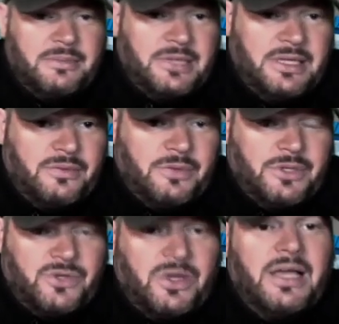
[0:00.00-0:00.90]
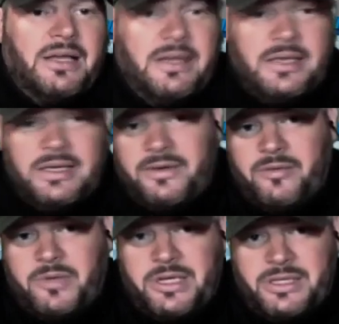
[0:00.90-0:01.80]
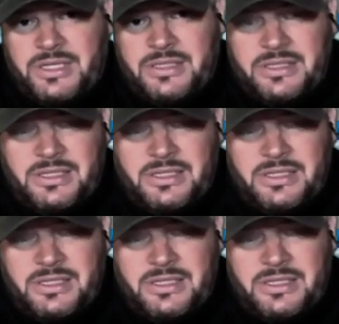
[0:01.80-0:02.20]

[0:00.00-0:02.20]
I mean, we're trying to give everybody a chance